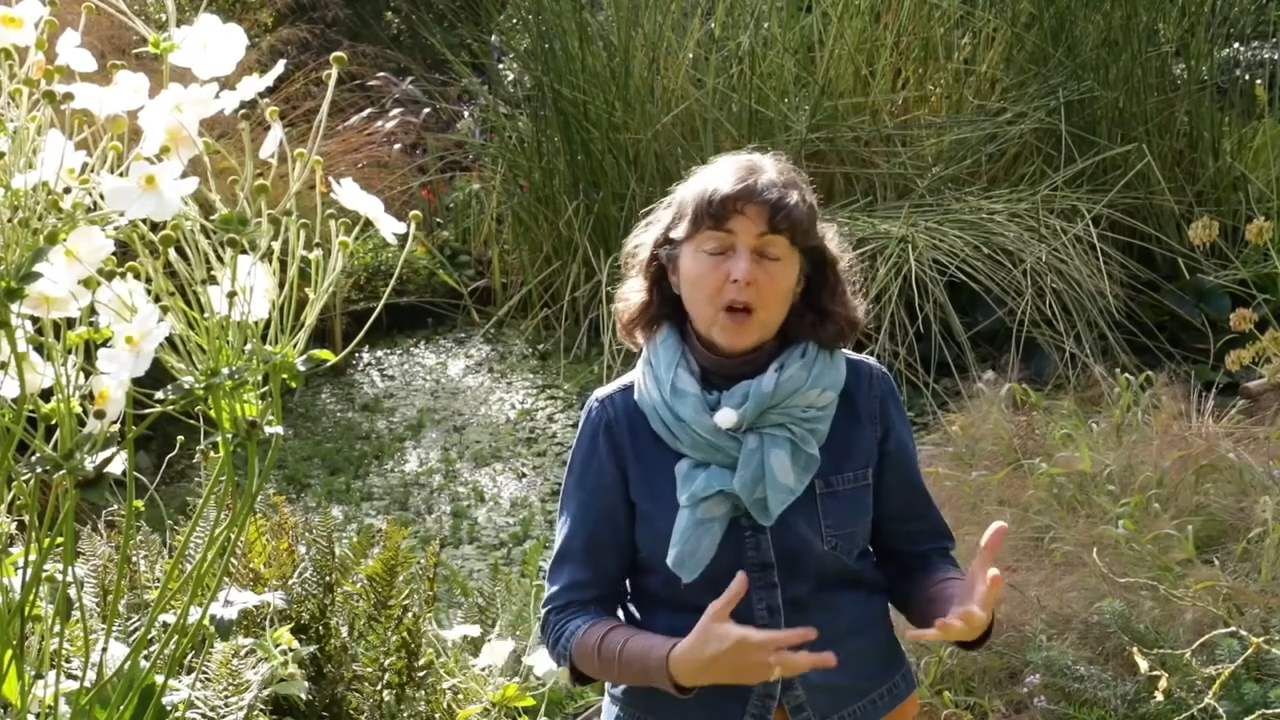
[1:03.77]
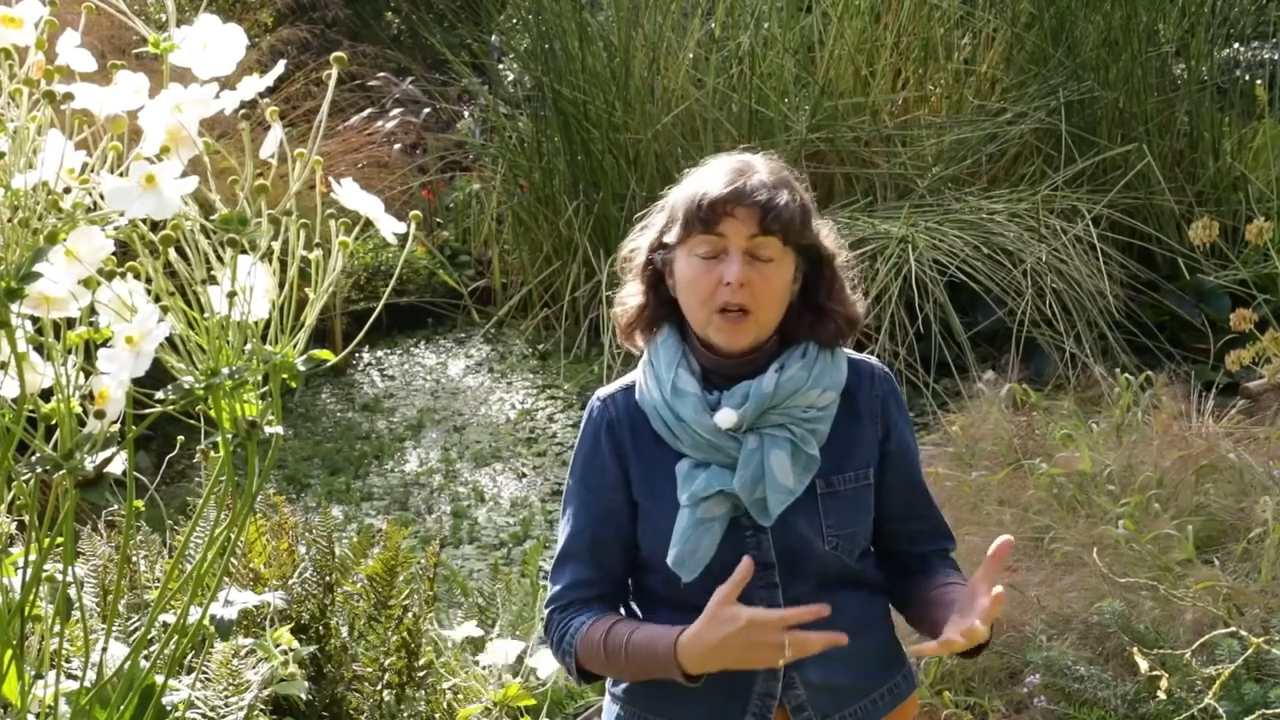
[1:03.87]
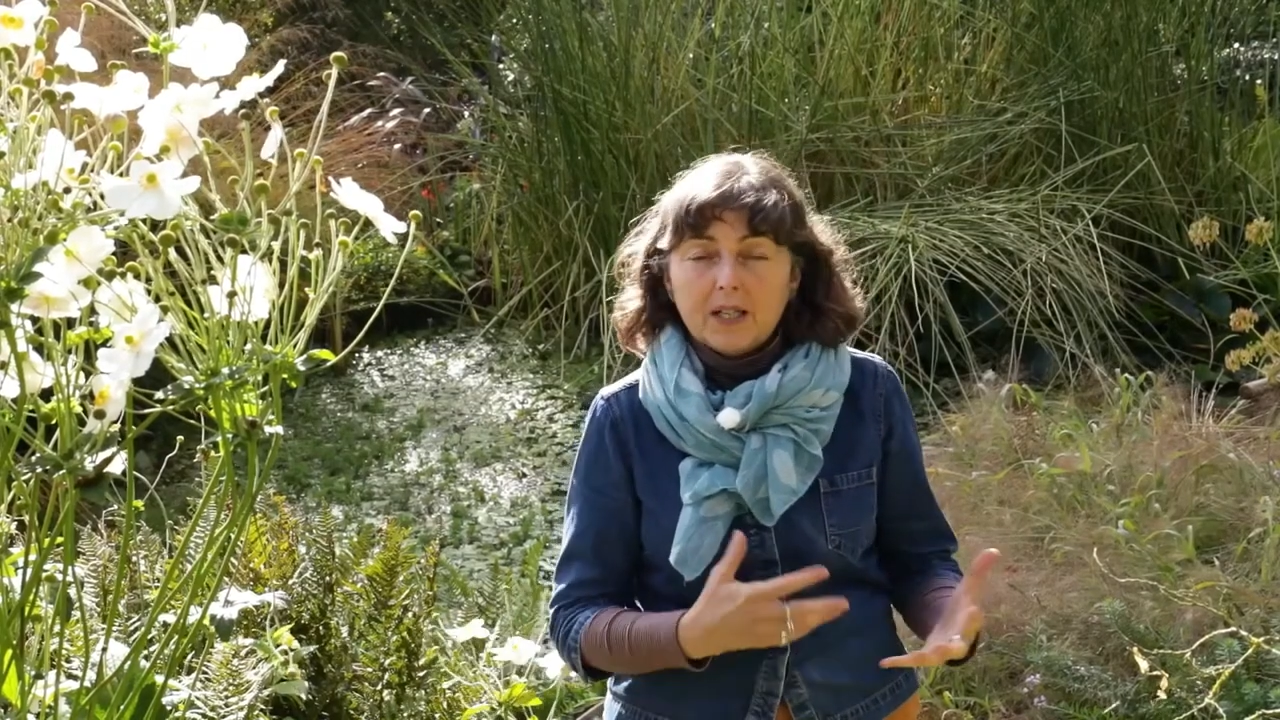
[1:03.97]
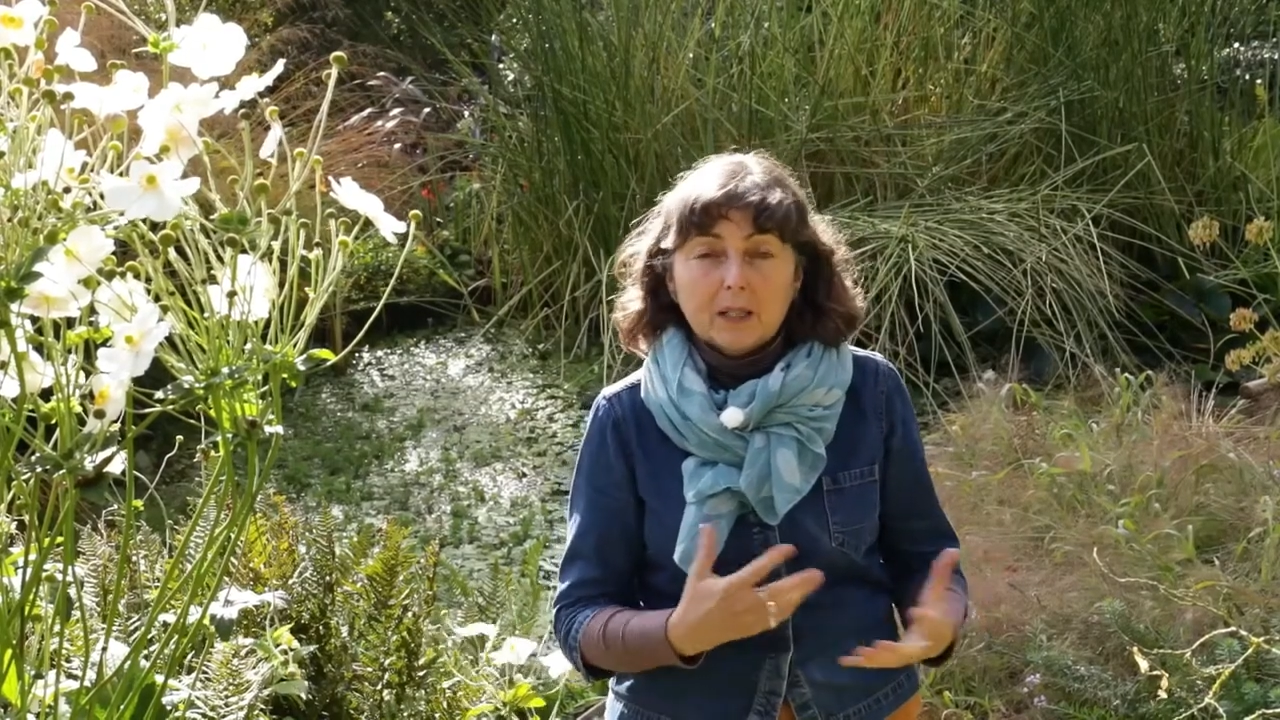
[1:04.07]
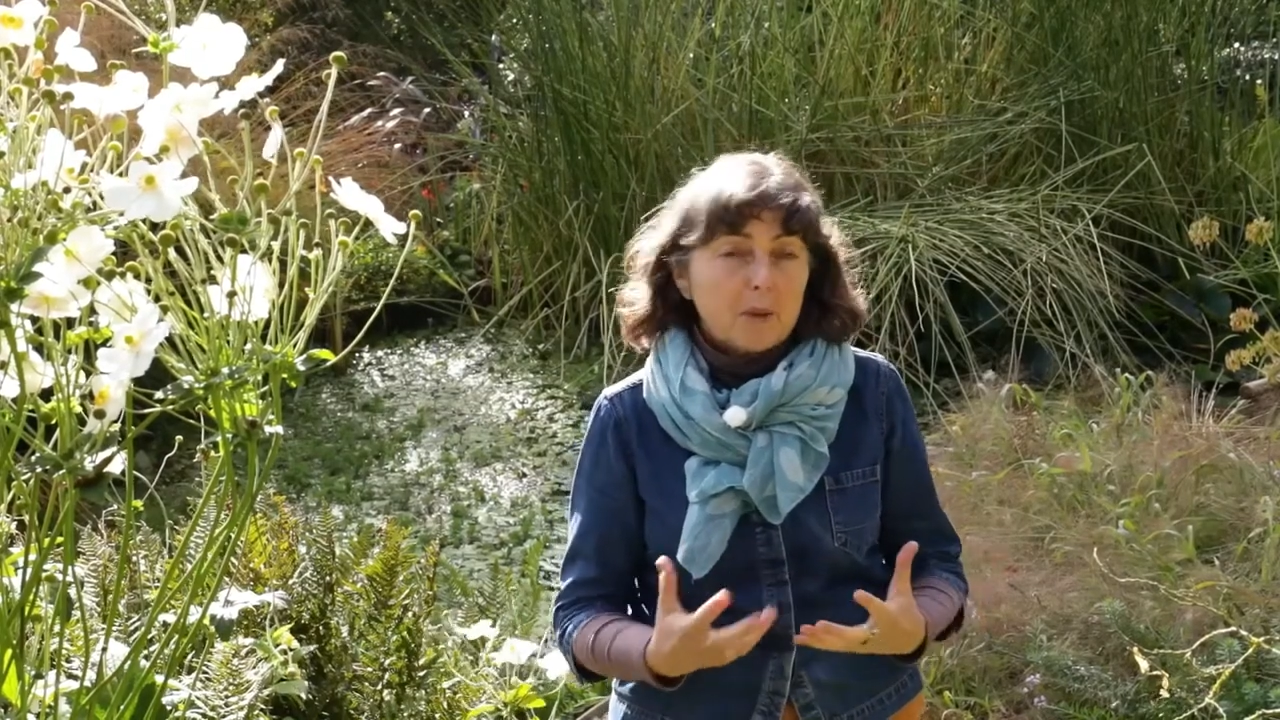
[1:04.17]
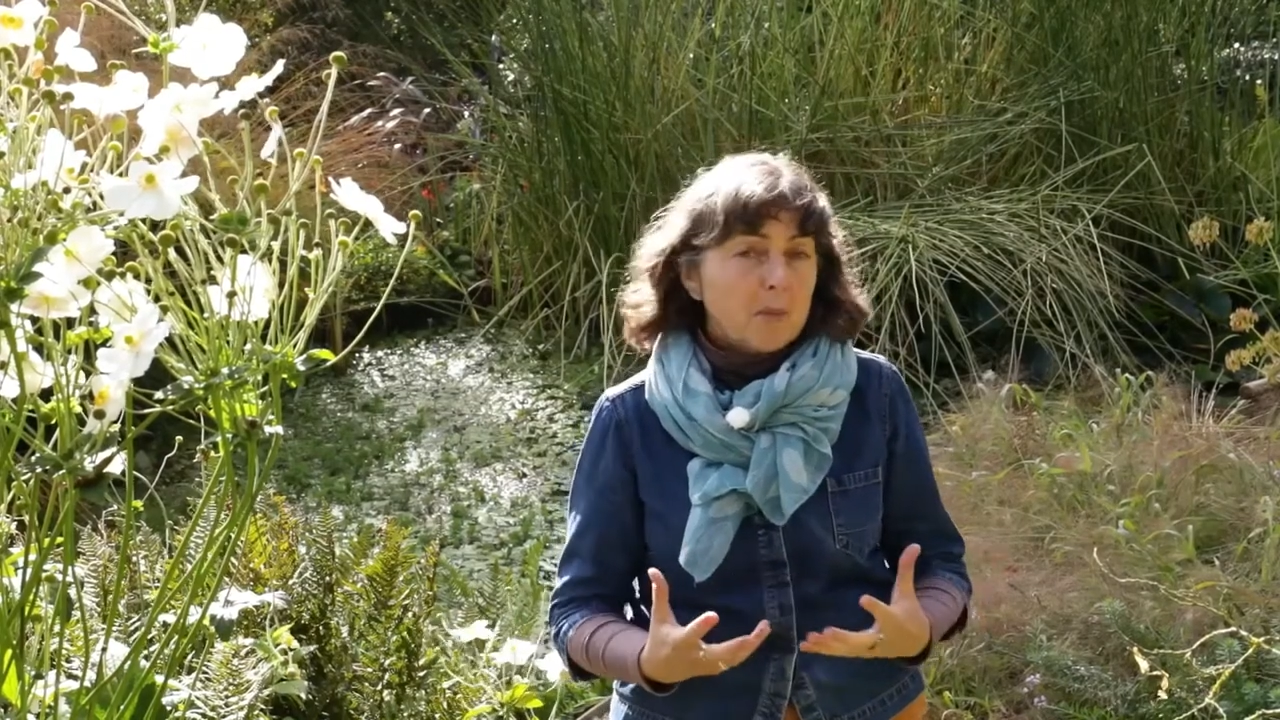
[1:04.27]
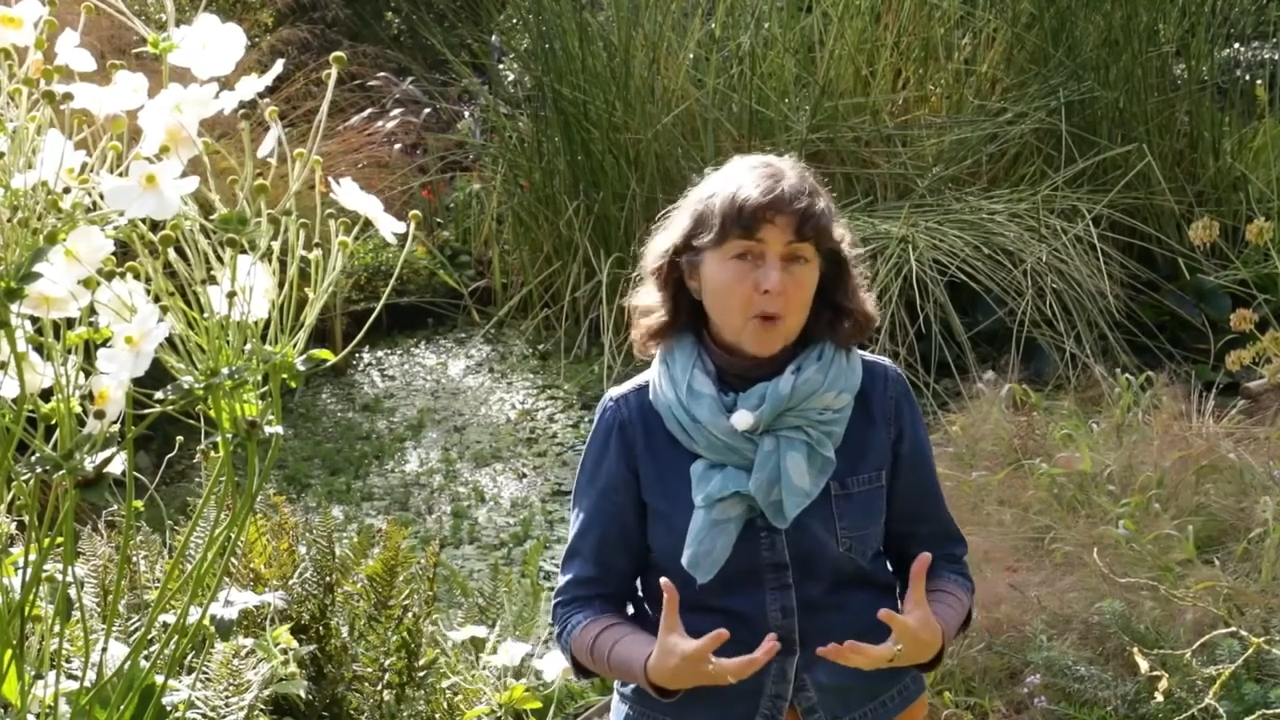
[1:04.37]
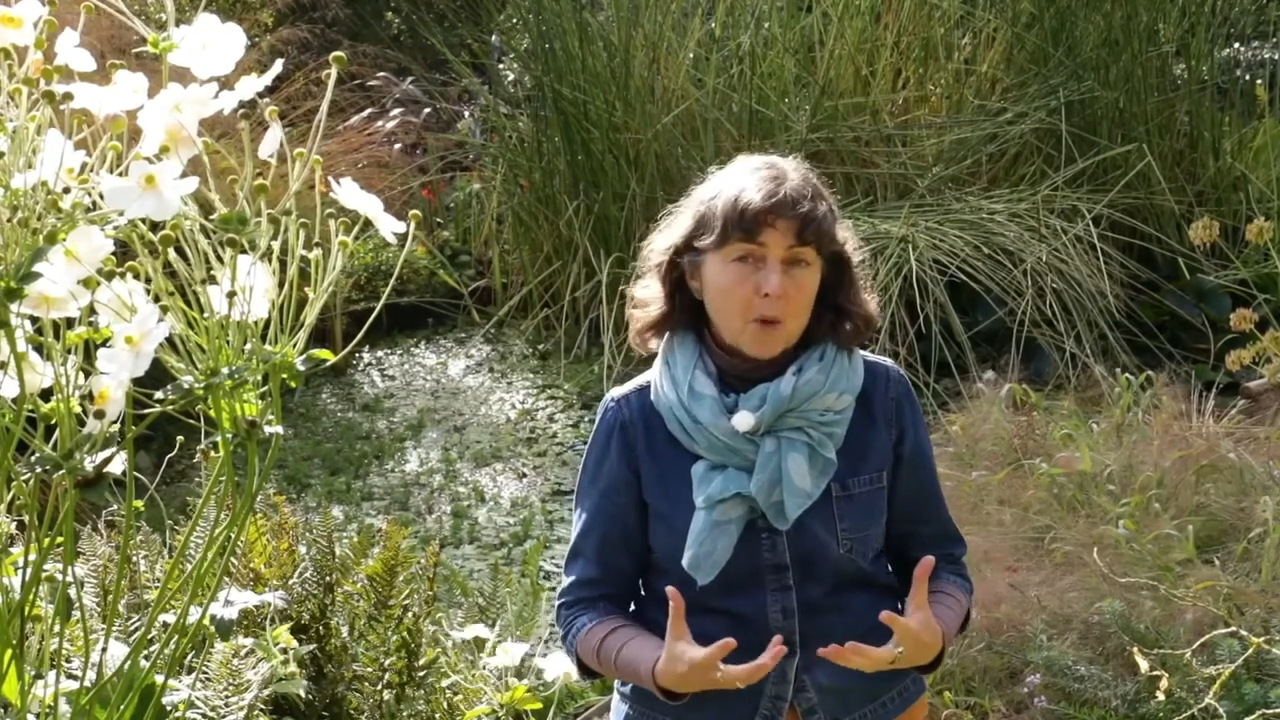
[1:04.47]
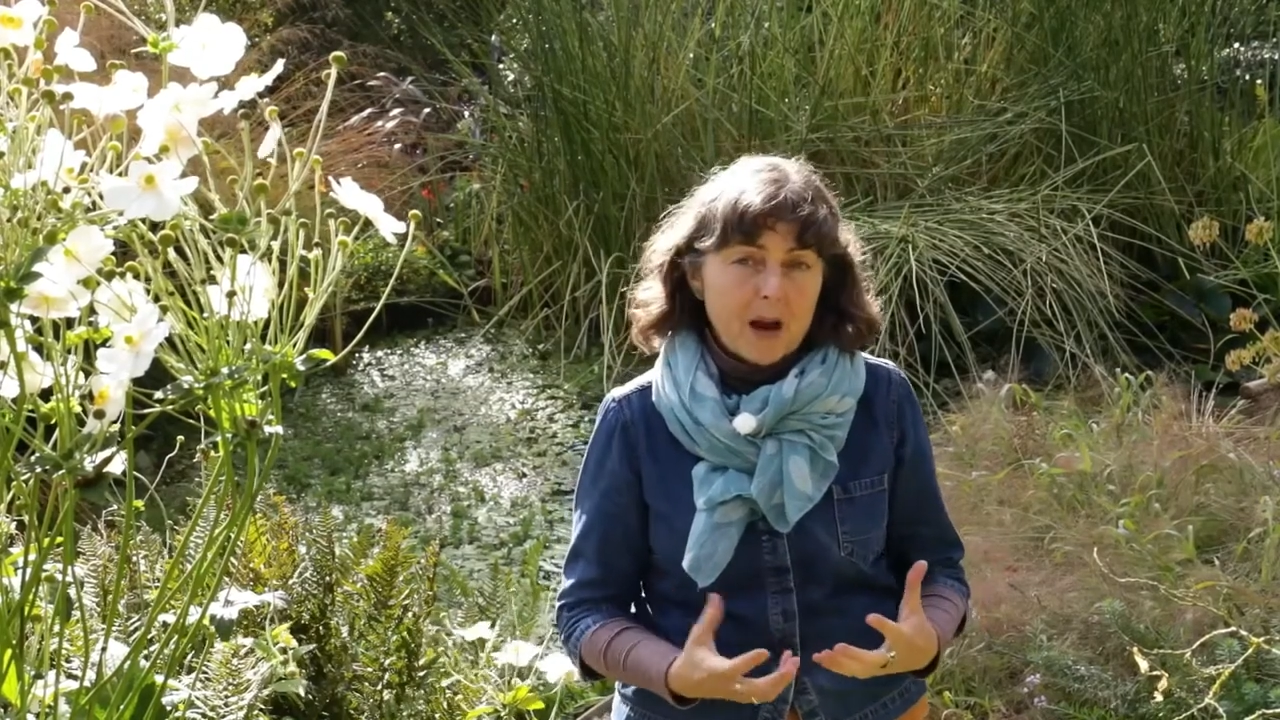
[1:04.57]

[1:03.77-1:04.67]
a little bit more